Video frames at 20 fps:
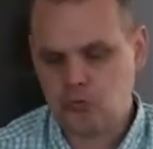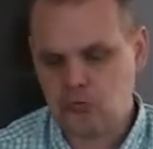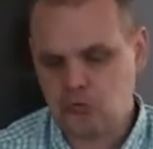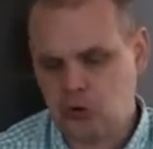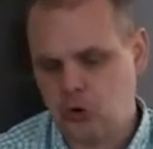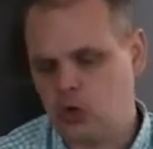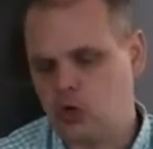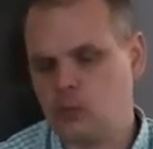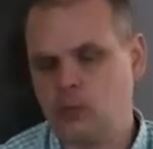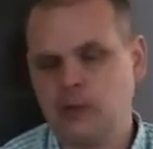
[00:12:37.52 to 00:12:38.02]

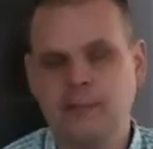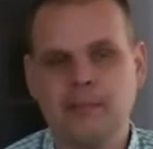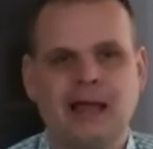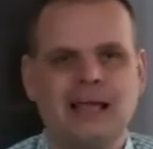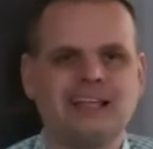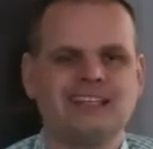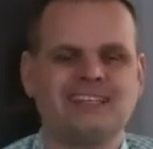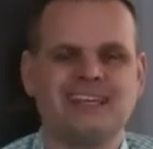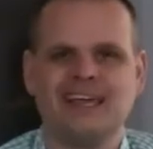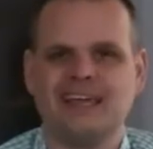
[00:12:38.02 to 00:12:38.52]
or we
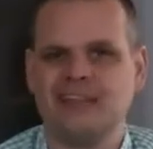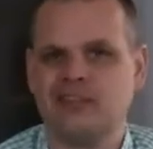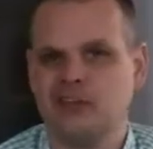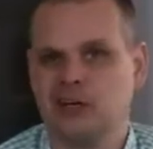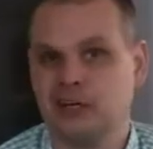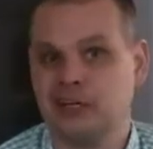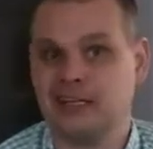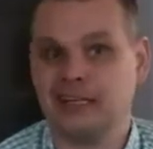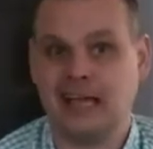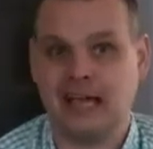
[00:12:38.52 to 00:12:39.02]
might say
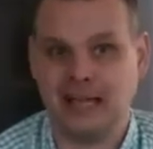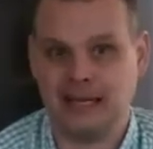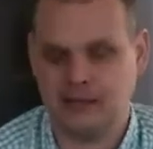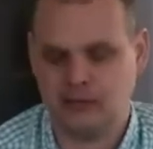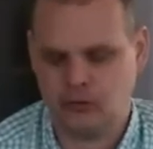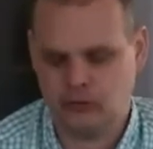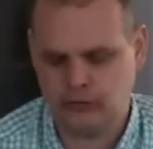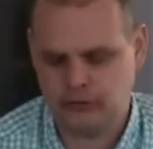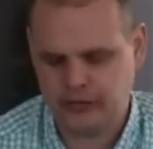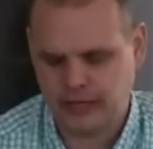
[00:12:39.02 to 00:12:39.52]
they're
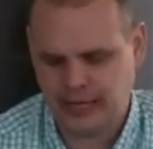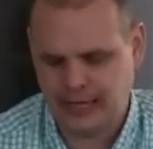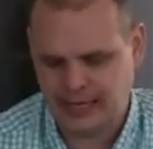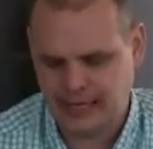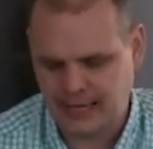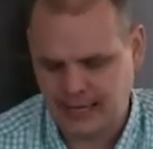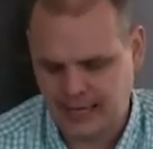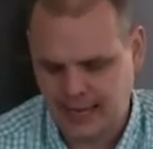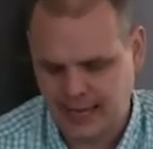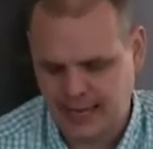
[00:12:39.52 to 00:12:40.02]
titles that
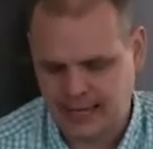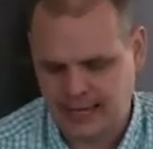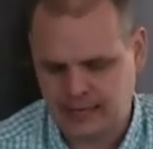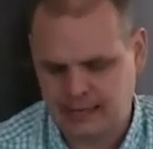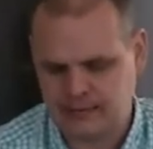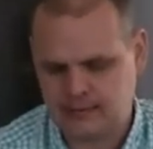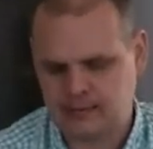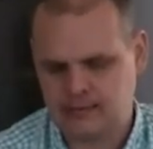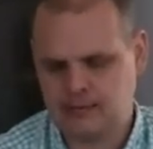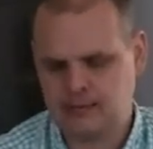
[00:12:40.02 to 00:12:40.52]
he
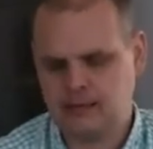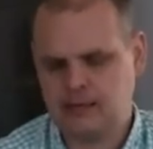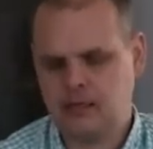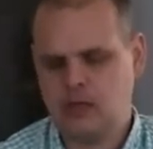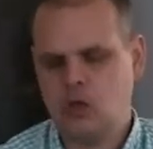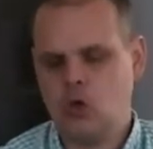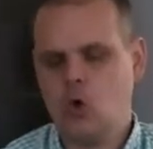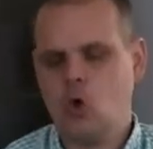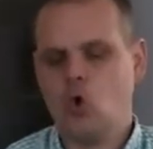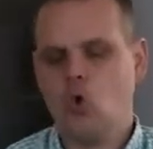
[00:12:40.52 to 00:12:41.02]
has.
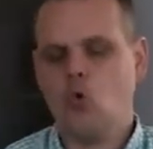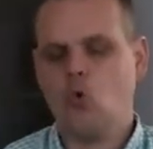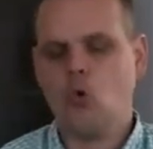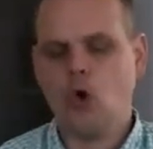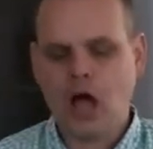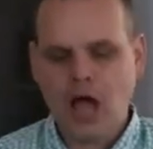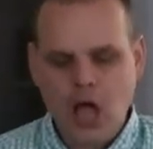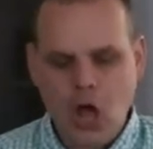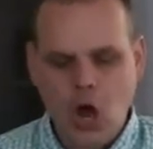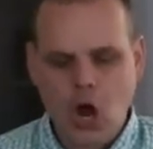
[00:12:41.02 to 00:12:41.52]

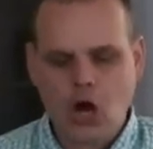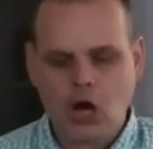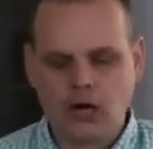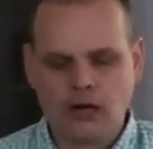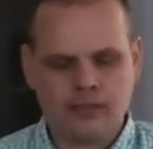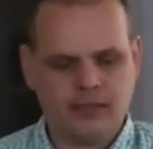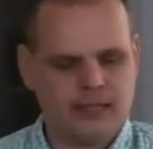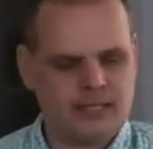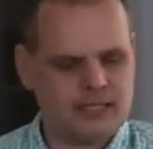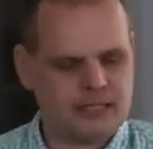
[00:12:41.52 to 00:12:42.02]
What are
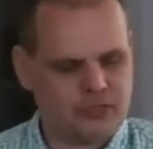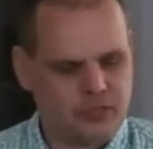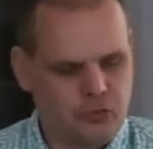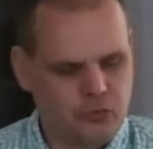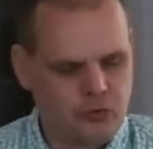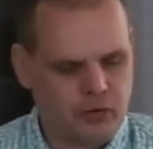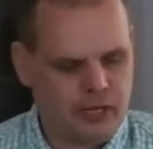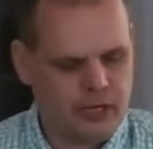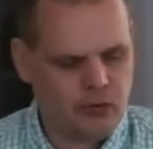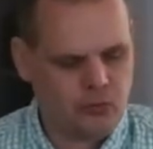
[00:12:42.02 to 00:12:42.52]
these
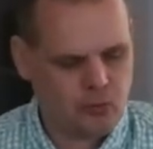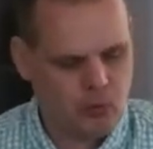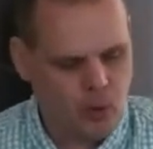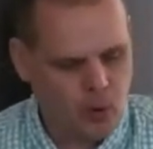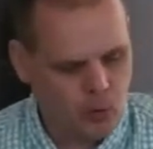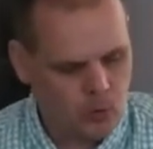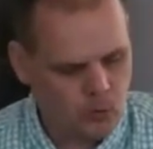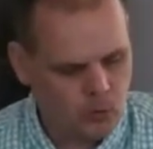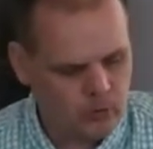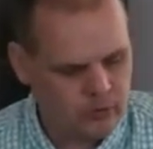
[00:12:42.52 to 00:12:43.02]
3
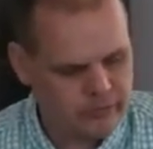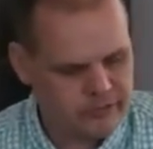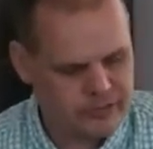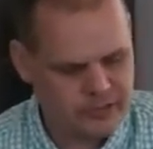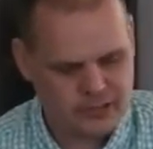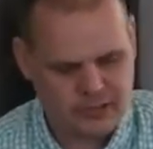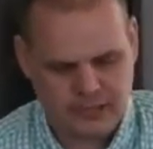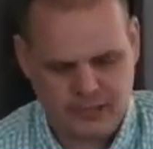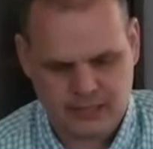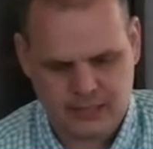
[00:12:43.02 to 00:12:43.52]
roles
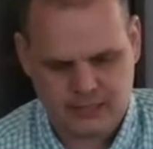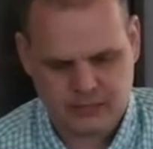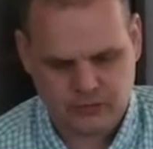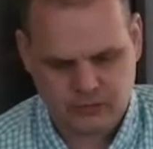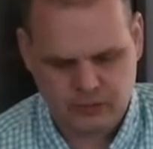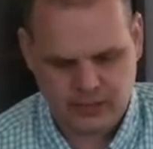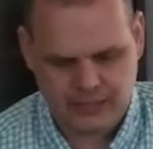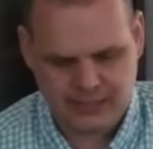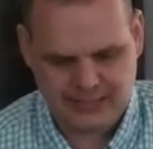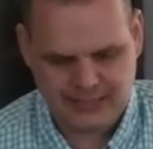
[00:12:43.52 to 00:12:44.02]
or these
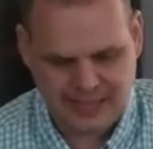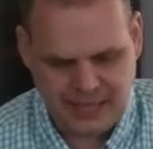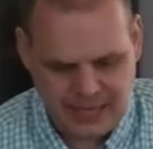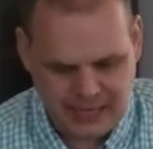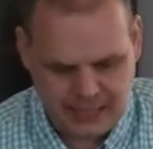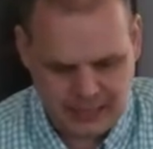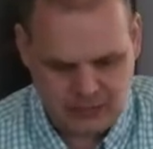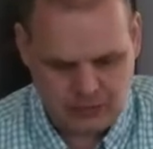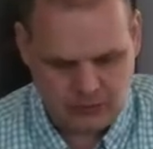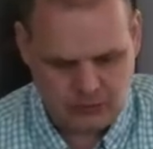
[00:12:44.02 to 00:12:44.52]
3
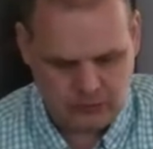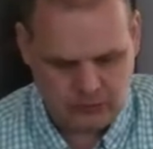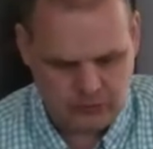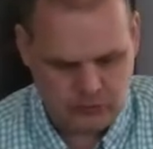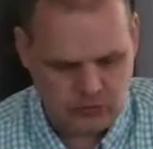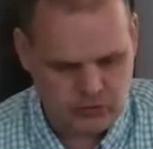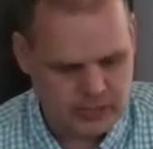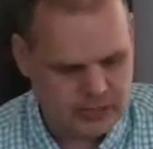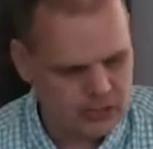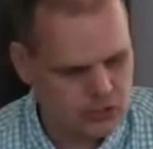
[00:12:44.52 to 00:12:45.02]

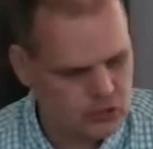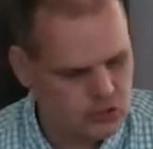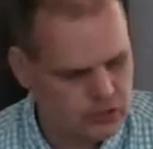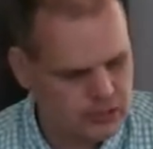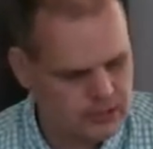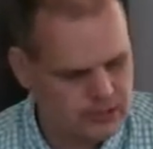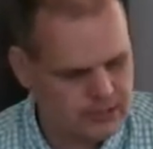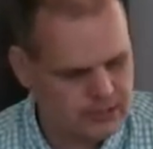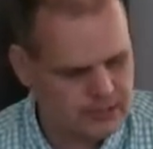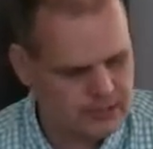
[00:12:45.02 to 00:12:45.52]
titles that
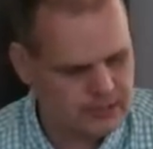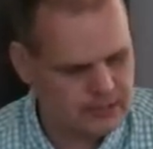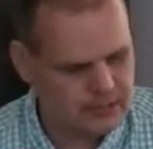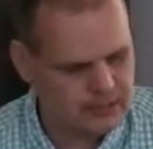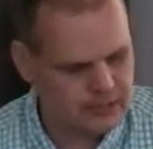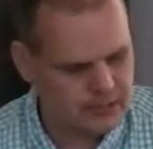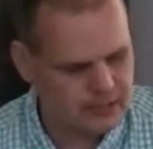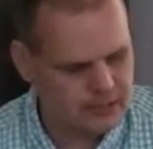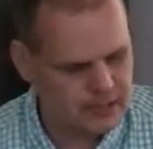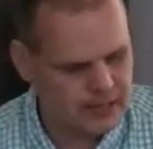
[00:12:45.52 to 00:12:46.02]
Jesus
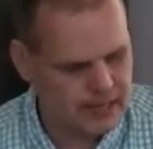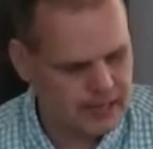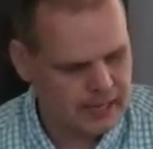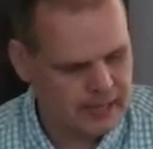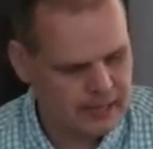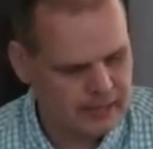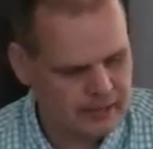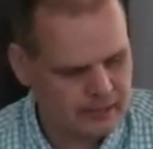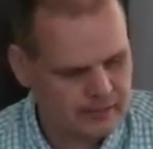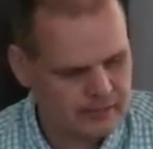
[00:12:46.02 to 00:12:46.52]

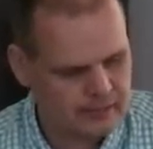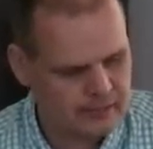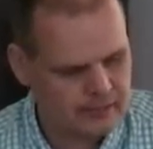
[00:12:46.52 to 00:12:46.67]
has?